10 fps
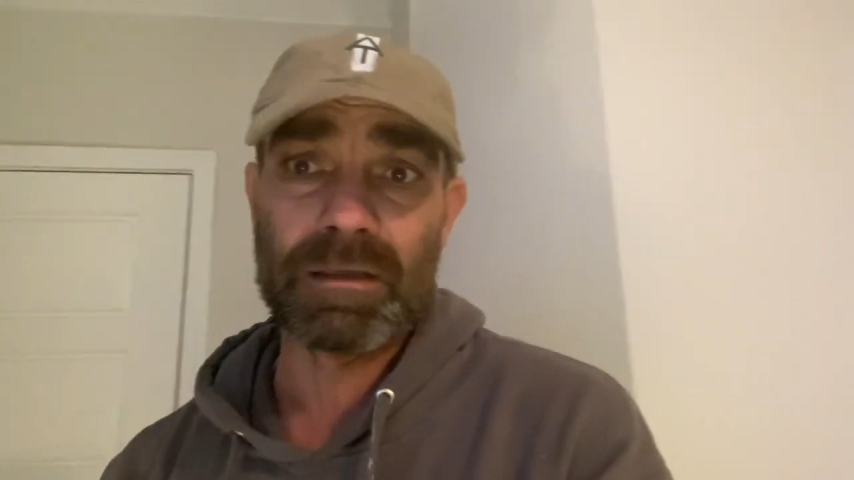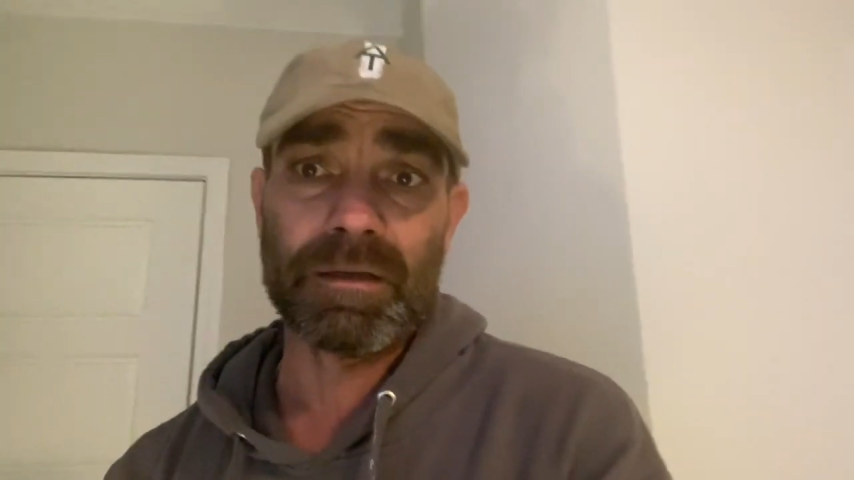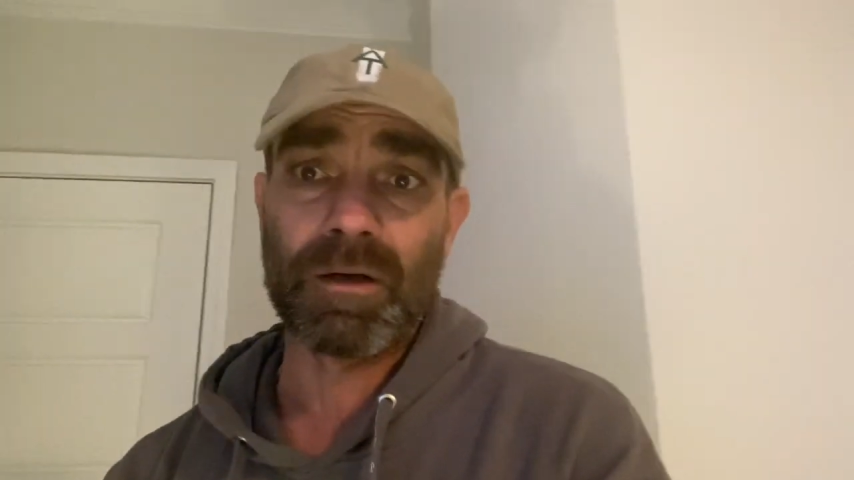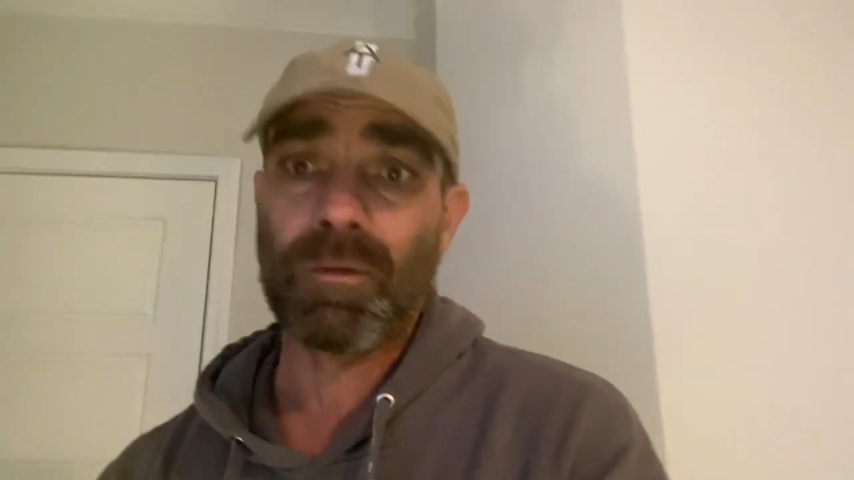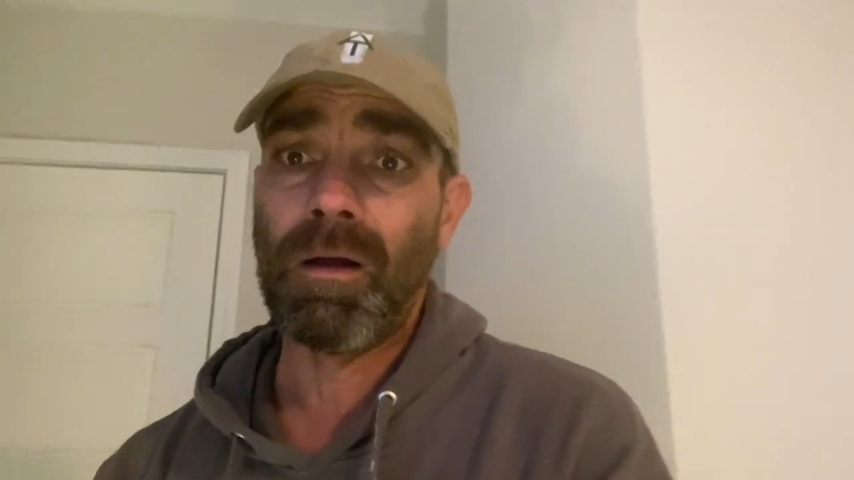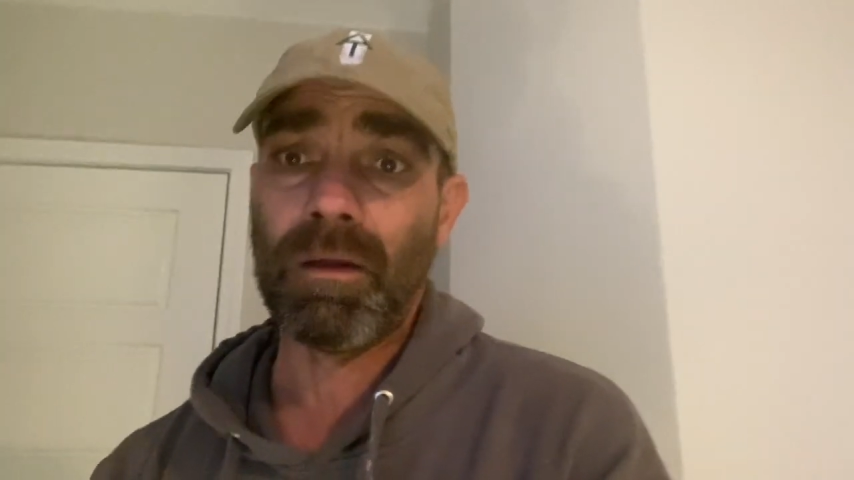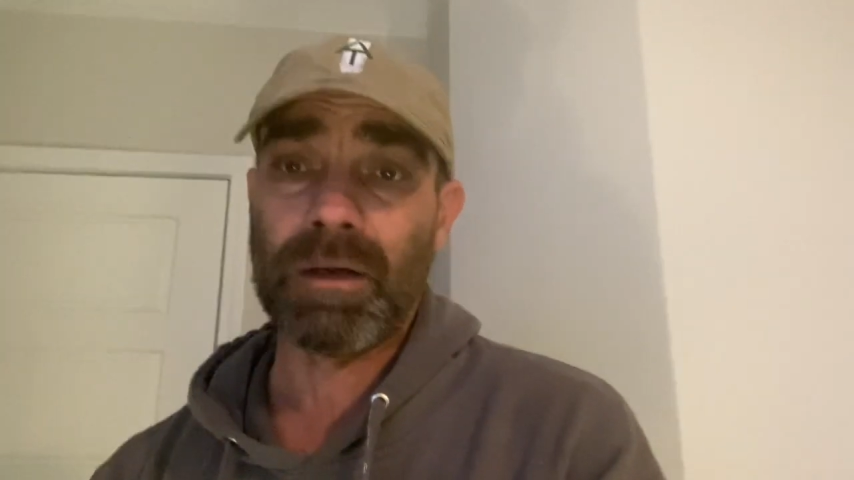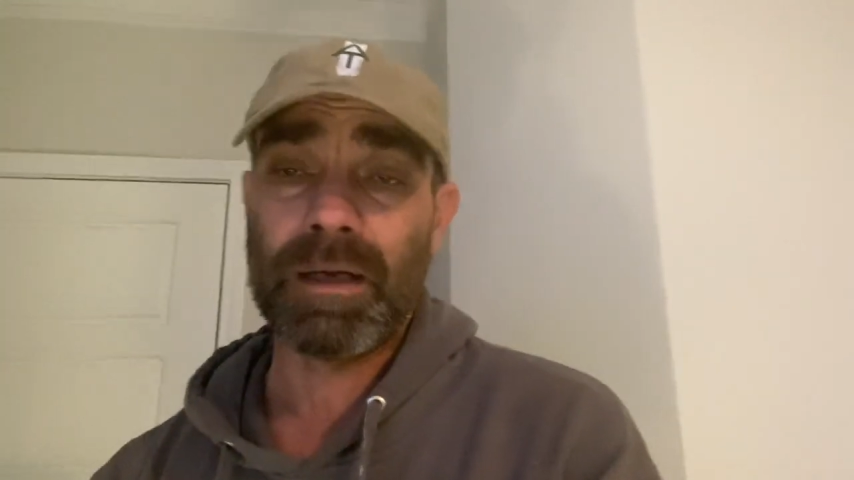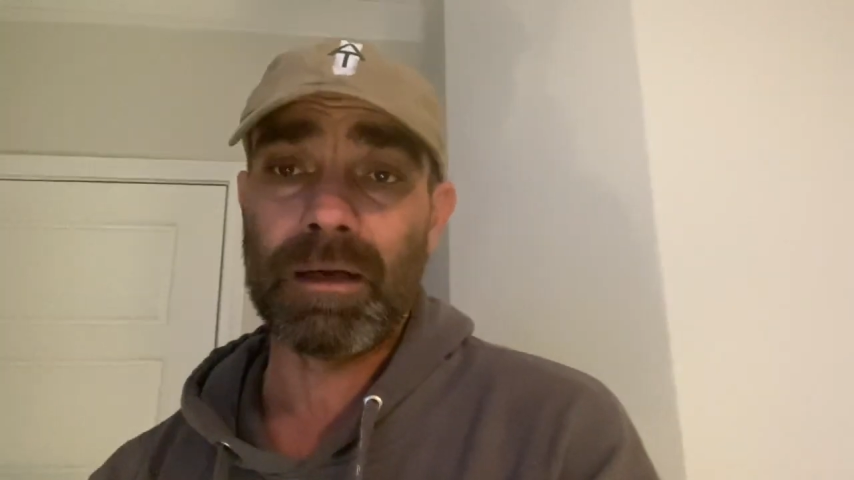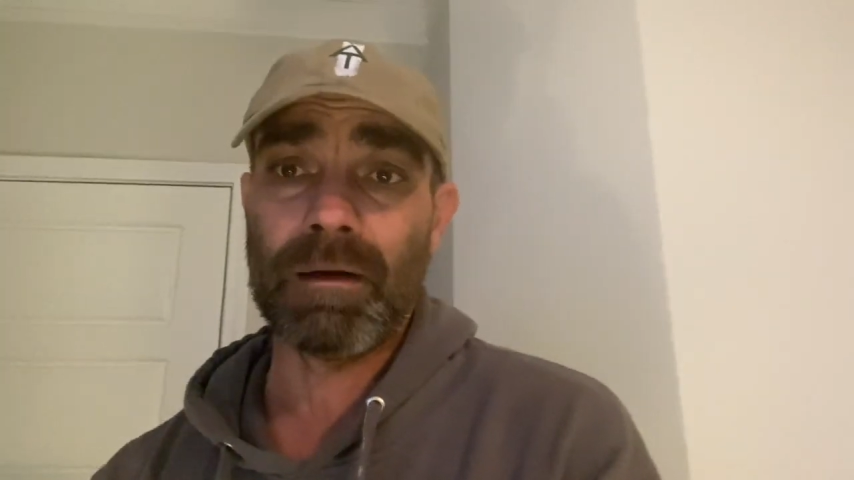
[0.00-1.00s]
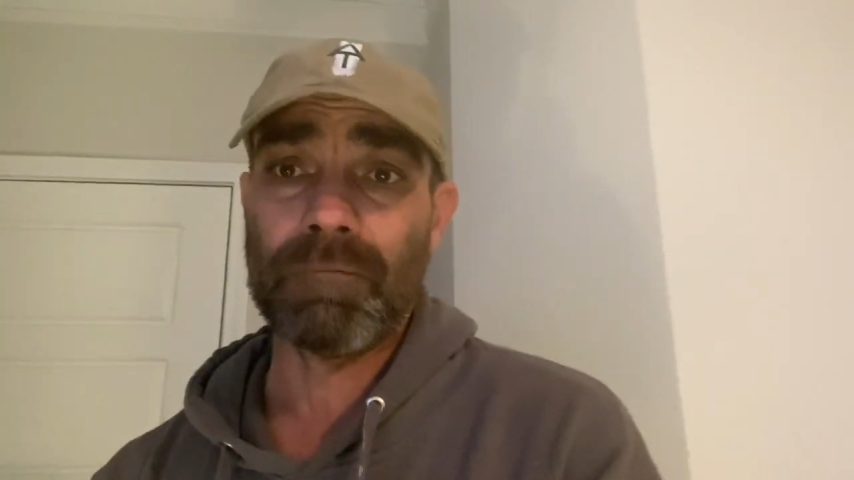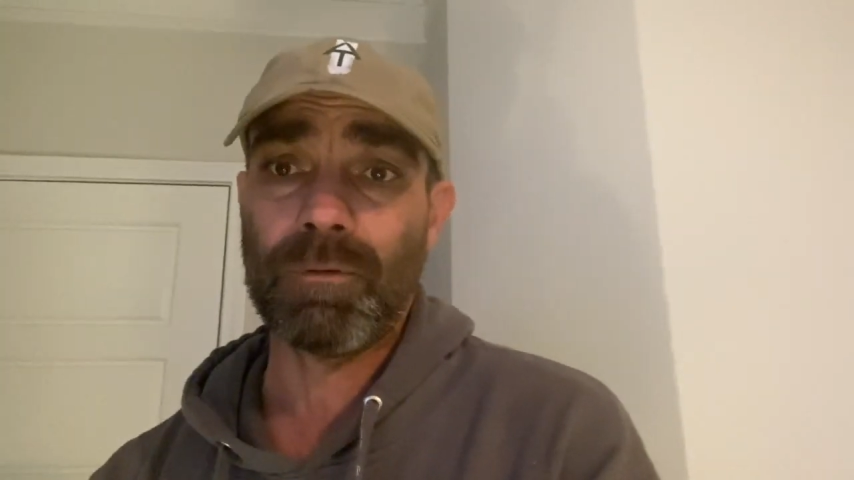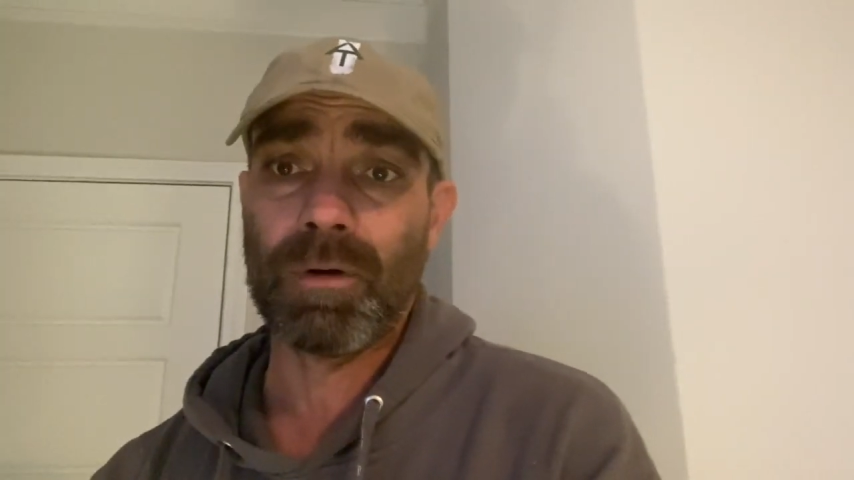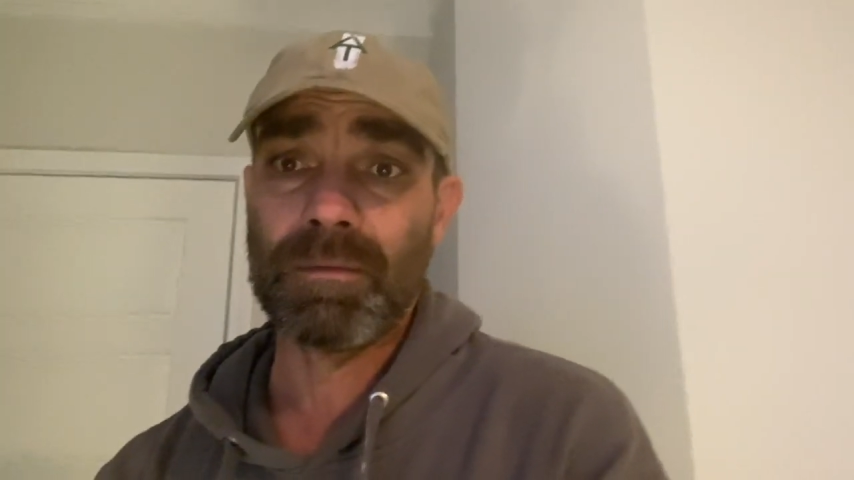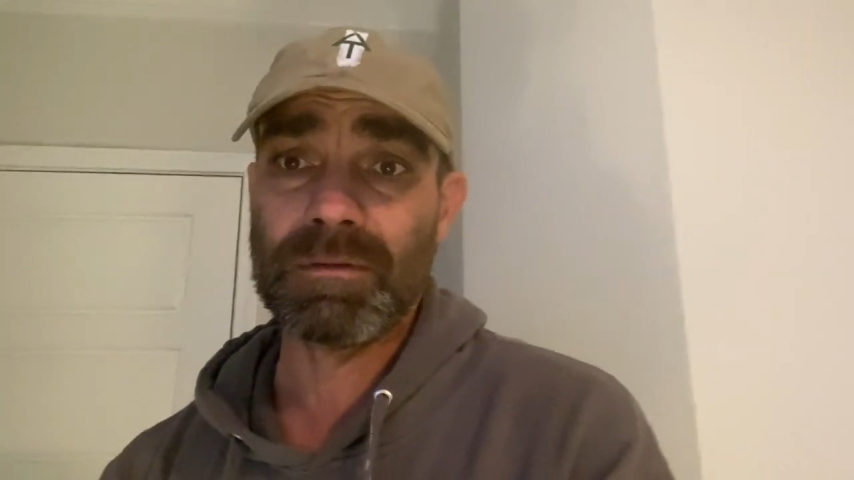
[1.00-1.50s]
and the quality of
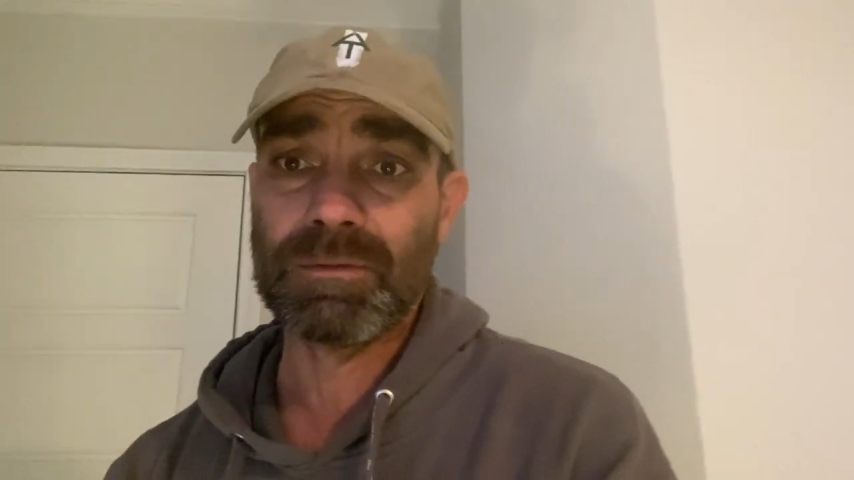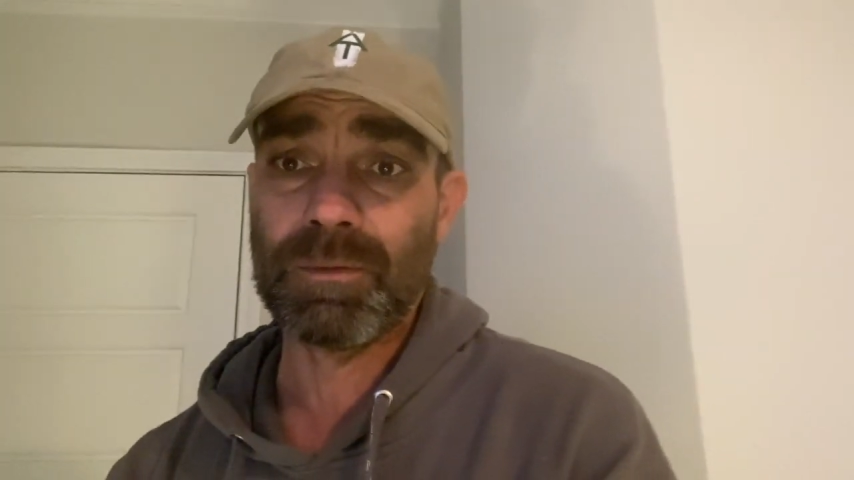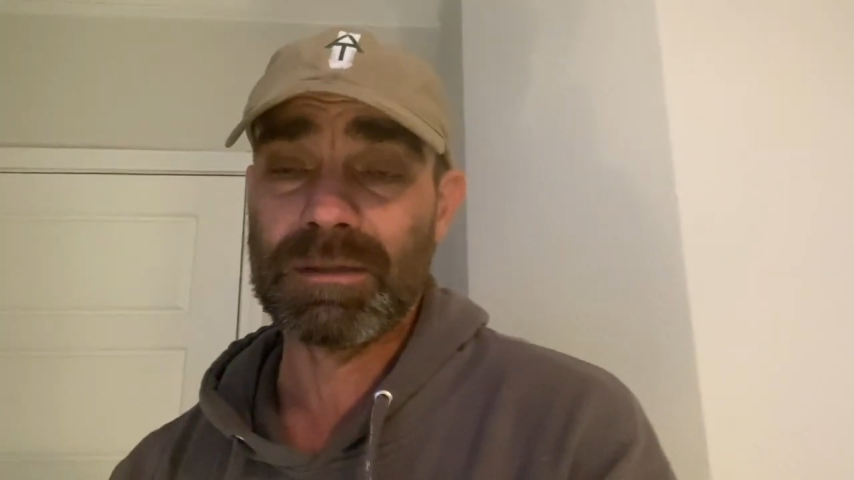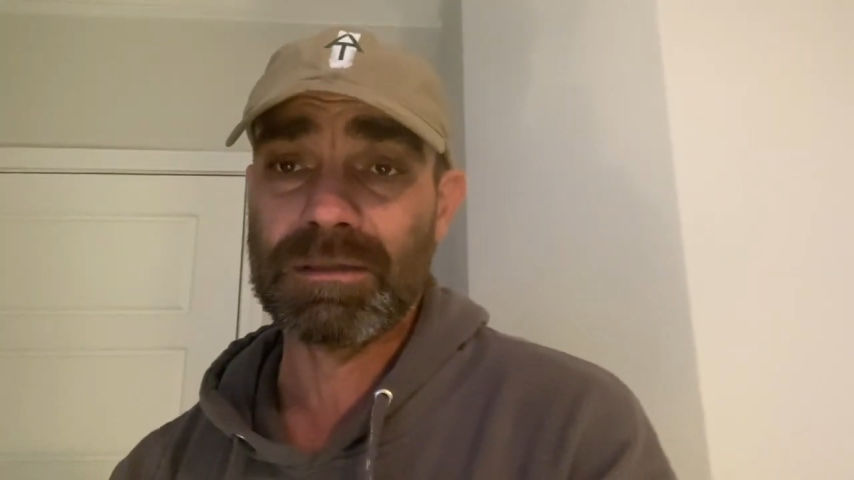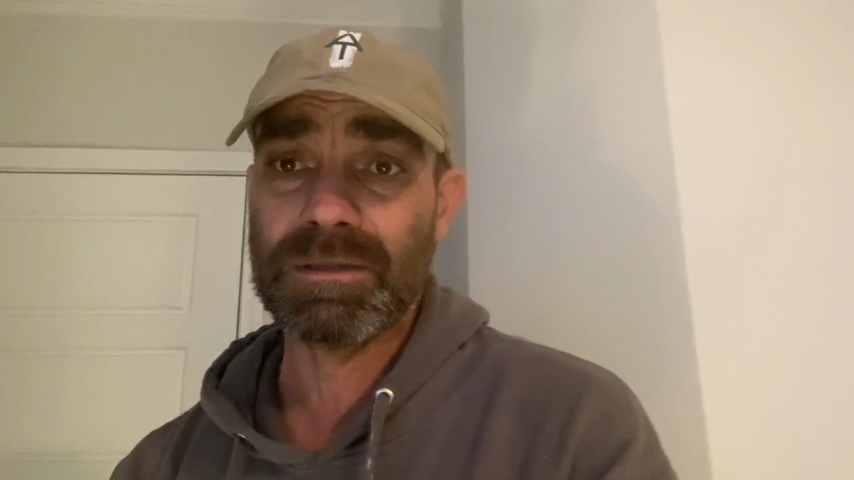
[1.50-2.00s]
worms was